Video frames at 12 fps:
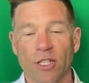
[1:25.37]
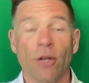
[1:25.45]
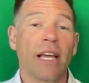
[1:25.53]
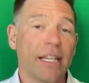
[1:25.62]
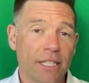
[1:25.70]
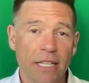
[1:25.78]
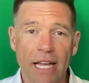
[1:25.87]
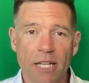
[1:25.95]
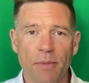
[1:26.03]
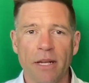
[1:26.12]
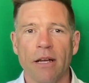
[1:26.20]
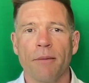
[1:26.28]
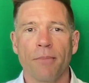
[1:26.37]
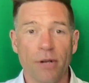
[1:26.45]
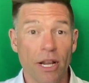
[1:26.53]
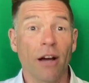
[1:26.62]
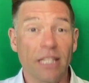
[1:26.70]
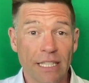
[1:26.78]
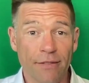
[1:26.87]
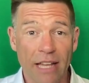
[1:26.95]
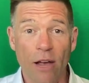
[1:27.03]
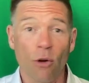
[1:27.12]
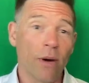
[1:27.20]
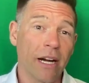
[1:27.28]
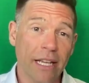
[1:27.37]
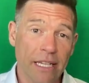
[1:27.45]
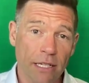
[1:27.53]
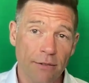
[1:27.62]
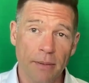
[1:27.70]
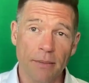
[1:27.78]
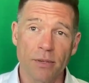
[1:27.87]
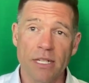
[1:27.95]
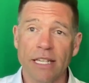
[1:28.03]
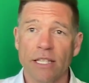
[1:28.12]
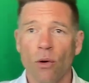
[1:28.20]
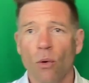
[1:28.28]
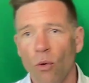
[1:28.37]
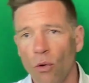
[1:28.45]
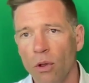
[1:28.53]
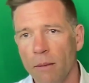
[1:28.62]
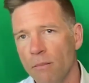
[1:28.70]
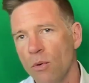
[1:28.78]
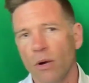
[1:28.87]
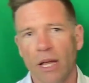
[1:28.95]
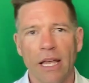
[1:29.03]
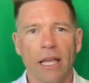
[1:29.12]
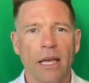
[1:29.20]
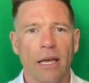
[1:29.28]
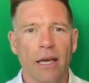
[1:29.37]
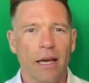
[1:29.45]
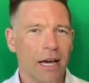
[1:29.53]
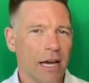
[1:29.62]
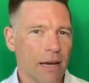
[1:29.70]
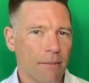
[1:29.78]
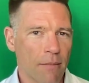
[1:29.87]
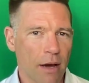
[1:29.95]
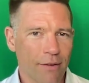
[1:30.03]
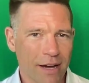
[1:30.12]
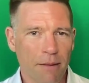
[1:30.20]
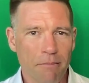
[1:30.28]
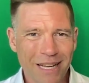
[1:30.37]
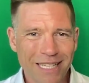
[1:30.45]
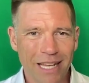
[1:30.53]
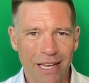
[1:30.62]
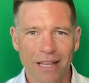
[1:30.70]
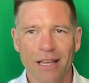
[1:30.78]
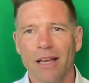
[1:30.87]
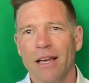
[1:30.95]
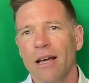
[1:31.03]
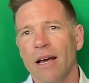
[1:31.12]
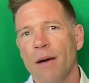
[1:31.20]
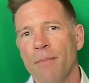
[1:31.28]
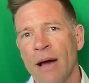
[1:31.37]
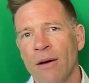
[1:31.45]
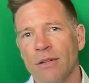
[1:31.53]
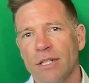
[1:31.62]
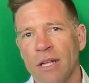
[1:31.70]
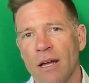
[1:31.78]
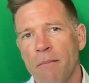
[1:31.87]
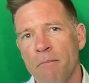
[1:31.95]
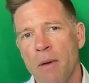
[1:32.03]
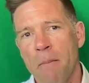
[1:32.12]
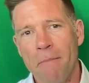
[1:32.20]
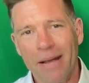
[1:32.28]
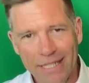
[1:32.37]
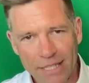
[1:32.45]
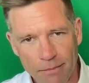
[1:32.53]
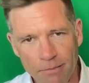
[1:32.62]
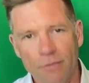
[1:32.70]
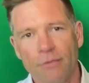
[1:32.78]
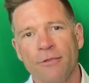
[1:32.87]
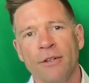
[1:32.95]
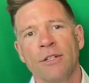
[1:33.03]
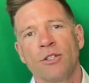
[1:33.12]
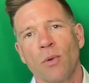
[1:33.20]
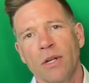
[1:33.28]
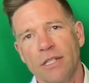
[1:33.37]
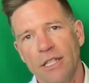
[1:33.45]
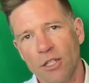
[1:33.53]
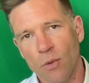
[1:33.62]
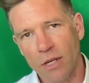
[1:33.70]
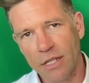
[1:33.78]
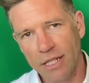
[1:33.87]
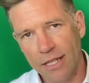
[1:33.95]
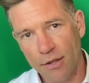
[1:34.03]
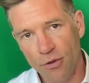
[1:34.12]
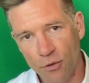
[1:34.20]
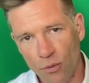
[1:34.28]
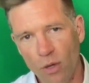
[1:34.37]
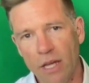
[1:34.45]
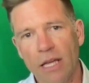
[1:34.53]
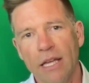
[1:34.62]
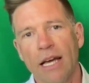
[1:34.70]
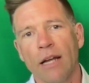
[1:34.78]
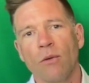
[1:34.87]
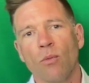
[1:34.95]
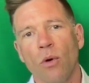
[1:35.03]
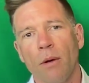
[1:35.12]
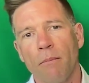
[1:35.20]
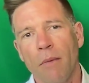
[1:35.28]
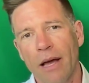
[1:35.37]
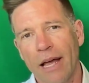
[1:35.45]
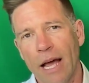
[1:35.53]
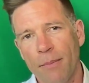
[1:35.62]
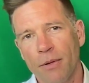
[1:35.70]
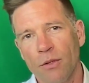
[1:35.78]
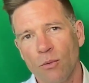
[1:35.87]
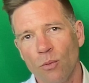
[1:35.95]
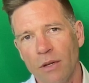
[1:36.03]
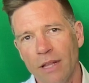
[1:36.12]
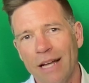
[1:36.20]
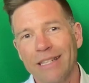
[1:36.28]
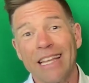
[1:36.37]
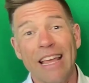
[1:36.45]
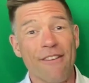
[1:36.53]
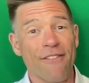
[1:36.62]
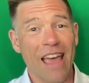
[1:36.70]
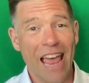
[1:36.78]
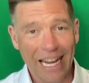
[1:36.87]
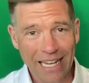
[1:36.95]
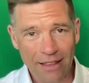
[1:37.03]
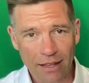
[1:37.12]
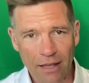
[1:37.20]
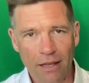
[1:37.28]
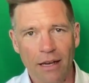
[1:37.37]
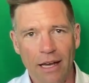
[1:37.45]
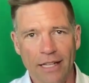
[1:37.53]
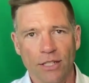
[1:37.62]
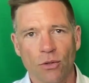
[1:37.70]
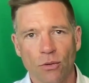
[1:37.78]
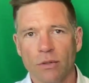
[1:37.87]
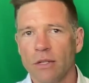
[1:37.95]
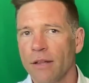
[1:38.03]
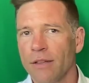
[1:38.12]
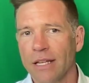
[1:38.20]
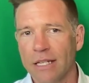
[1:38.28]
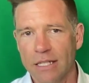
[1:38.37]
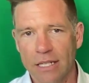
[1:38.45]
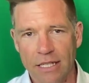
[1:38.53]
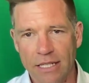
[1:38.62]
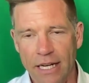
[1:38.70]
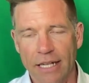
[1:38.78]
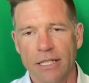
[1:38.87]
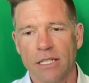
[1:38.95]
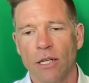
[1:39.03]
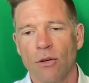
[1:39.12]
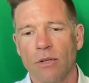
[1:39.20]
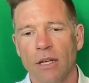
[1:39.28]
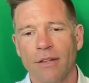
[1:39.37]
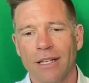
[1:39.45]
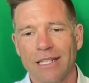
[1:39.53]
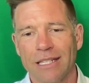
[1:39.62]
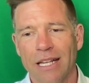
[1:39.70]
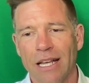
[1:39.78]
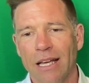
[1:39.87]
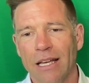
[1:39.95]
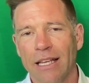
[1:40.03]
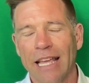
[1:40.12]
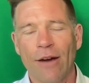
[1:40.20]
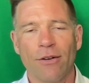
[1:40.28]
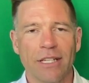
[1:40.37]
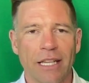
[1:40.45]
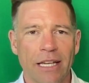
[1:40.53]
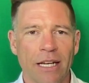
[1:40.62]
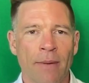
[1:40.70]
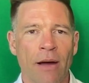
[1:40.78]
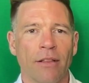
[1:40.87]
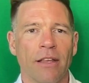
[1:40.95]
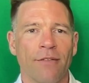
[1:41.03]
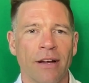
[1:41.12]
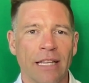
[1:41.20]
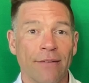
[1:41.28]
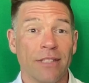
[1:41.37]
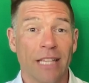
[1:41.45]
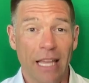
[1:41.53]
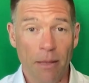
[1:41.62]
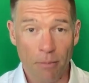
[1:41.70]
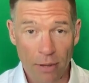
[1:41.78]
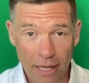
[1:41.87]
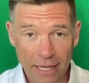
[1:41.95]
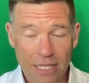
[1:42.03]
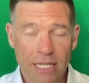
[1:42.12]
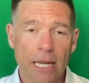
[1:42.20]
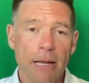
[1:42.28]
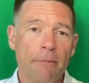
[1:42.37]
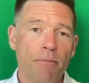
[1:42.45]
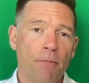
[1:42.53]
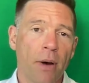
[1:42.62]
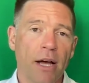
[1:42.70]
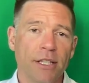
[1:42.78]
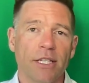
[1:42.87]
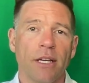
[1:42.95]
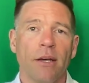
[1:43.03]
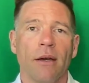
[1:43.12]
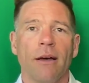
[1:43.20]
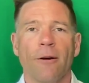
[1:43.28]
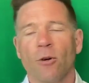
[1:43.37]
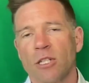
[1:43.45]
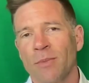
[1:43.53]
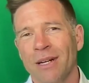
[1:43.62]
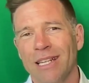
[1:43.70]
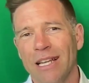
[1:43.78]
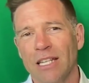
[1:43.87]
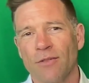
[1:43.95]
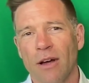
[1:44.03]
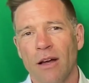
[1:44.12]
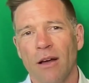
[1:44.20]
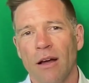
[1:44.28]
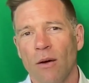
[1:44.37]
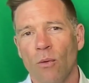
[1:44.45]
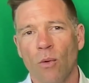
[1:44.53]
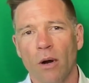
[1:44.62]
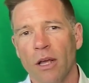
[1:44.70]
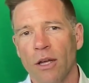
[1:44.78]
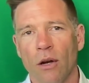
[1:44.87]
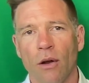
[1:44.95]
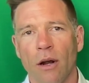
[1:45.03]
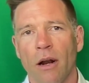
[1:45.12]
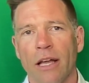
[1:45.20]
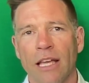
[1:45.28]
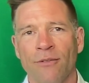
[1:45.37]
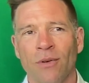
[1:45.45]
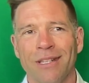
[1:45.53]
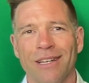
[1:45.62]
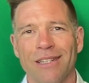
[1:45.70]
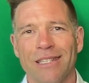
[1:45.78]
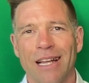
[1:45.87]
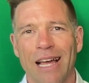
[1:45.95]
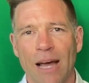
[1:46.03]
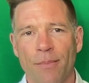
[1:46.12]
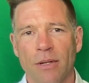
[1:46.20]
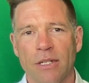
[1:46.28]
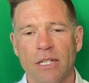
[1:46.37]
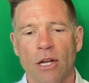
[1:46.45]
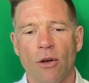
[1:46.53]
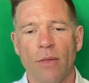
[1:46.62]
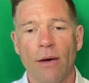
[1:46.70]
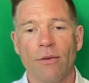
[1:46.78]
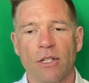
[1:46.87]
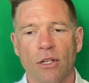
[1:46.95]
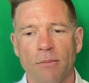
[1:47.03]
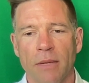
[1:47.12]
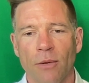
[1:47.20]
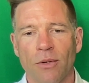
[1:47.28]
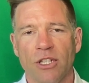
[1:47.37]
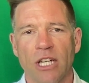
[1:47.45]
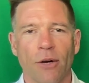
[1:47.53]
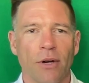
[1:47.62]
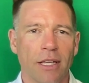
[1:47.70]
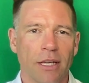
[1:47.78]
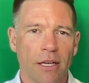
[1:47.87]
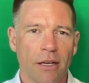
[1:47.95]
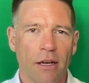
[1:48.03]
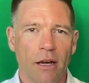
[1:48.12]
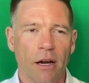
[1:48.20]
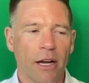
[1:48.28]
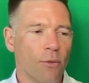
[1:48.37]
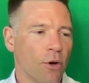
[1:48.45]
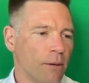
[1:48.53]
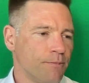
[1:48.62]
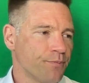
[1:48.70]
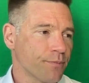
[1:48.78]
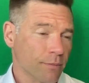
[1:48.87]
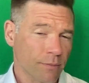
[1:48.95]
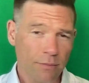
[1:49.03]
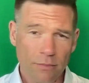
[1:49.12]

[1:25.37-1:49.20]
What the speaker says: So yes, today's been a productive day already because I've been presenting all morning. I've had a meeting about momentum for 2023 and what might happen with that, if anything at all. Nothing's set in stone. Nothing's guaranteed about the event even taking place, but I've got some ideas for what it could look like if it does happen. So that was a good meeting with Jerry earlier on.